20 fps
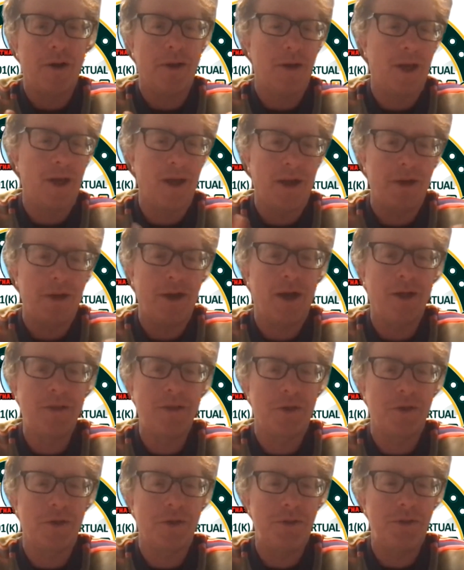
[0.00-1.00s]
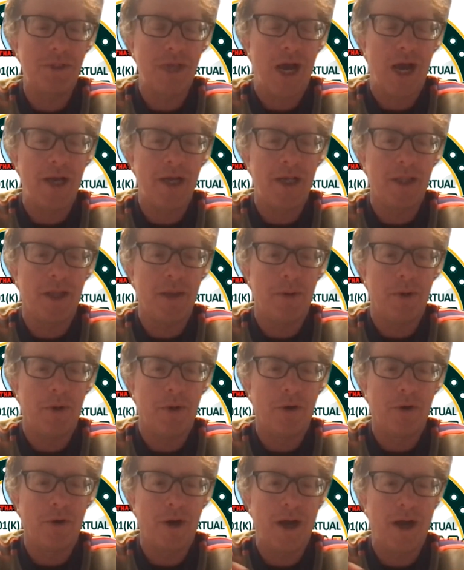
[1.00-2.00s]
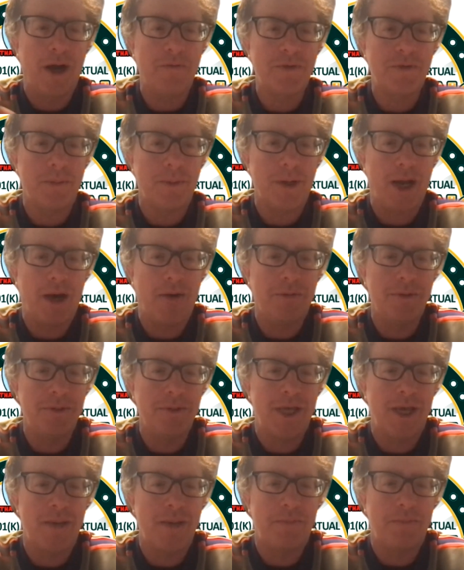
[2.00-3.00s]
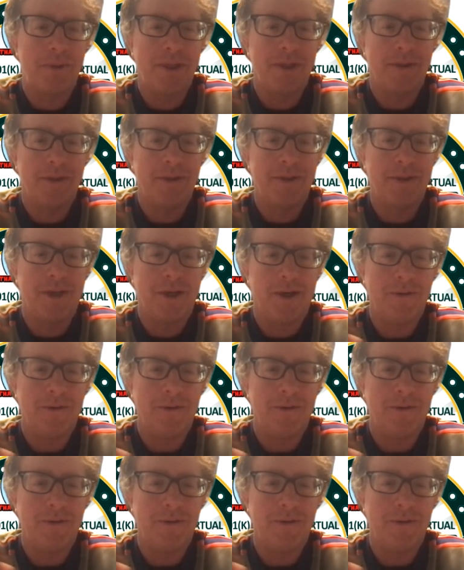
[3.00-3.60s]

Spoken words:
And I saw you signing them and autographs. I mean, how has that been?